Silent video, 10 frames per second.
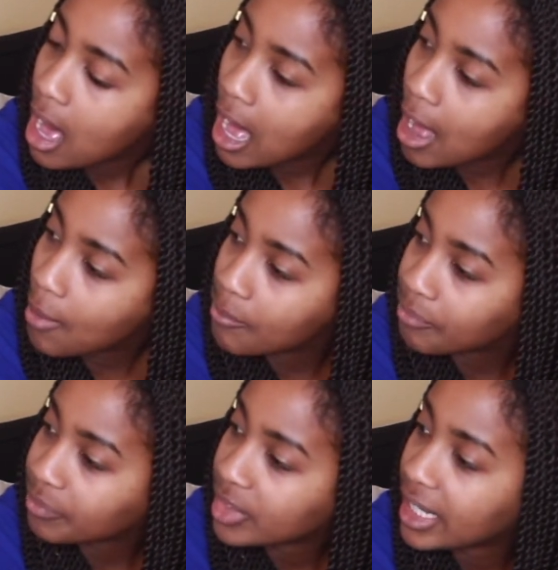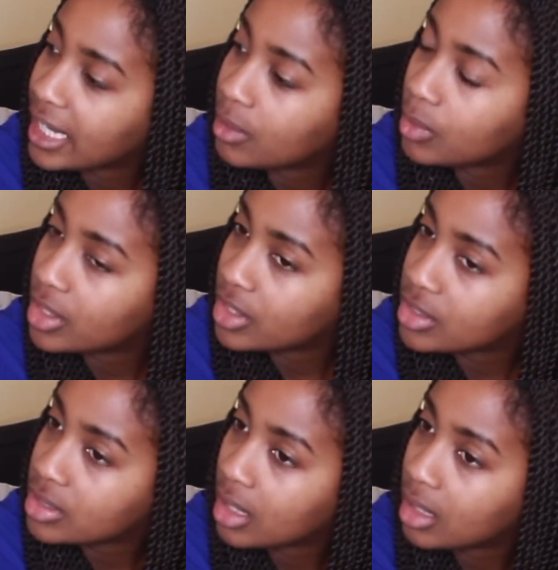It
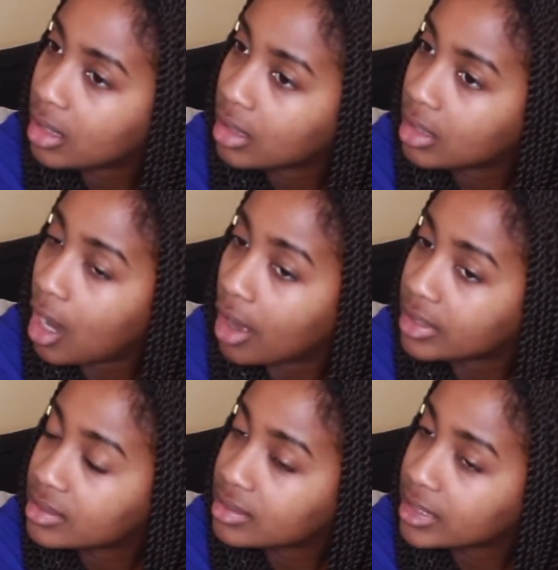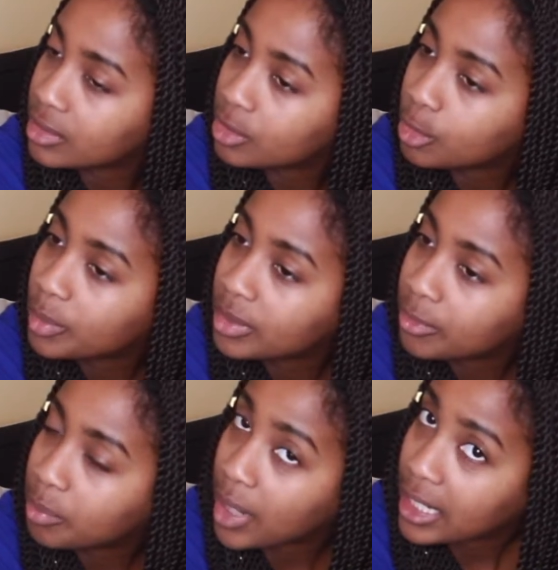was honestly a little bit
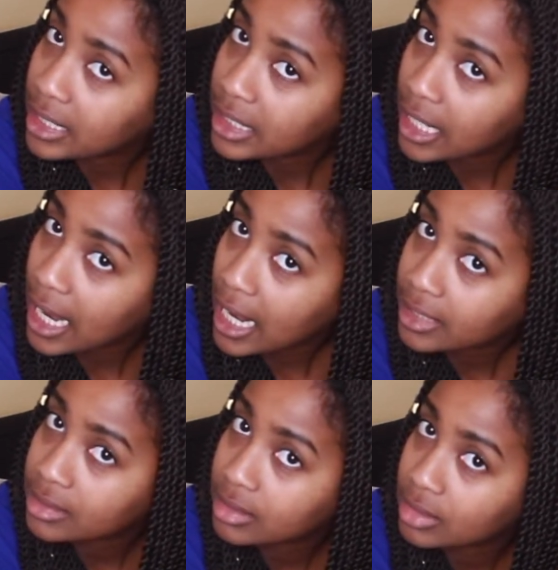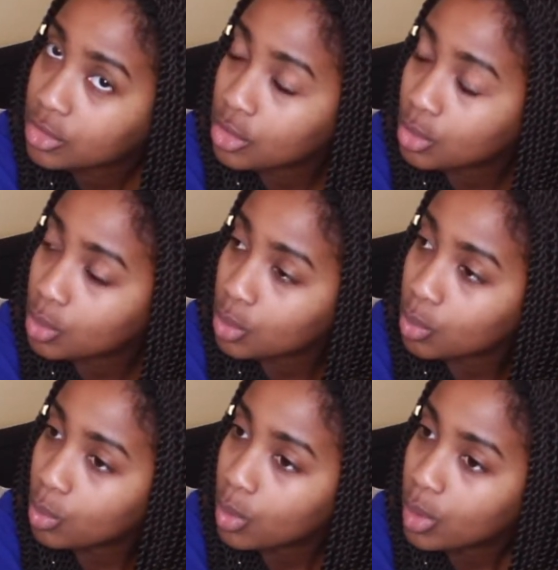of a pain in the ass
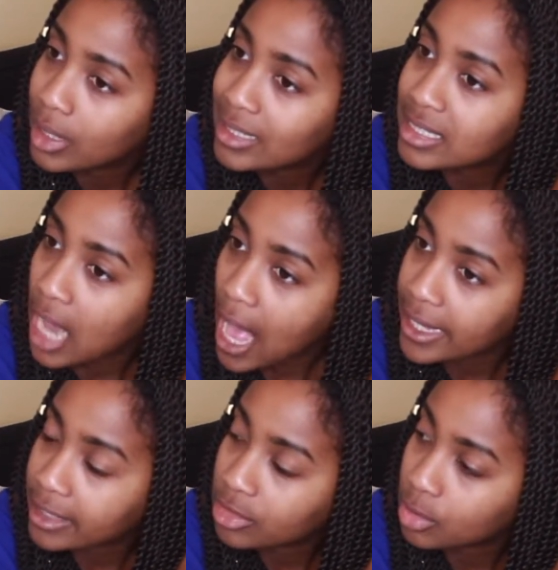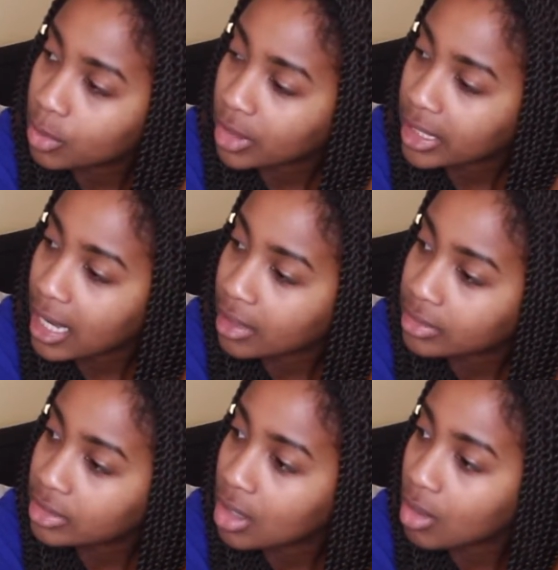to tie it to work
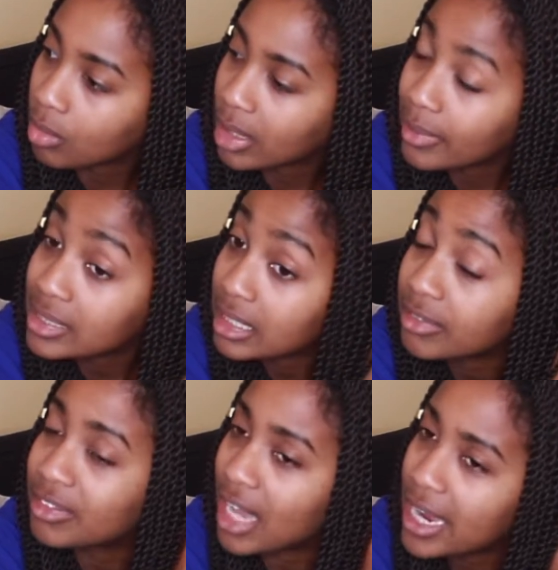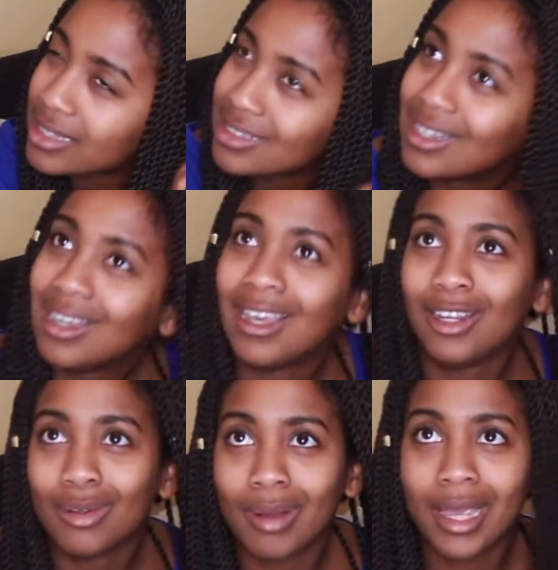out. So it was kind of nice
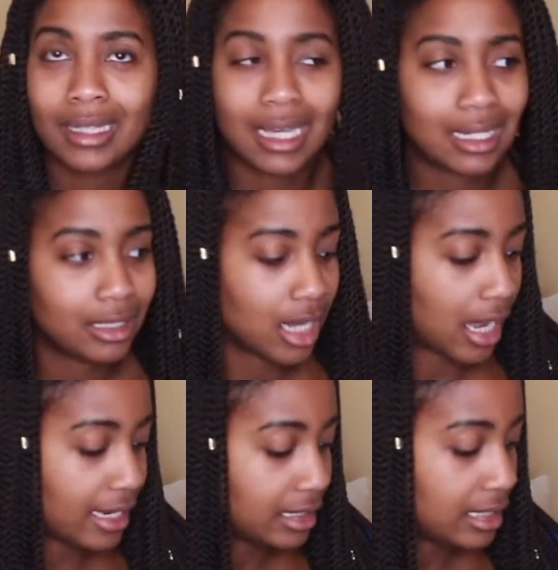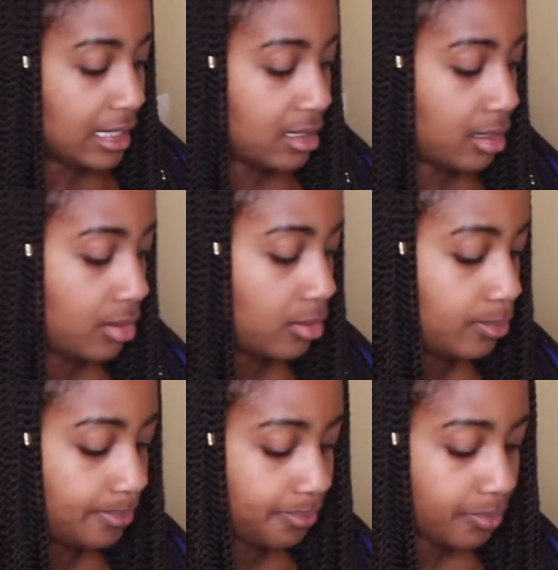in a way that I didn't need to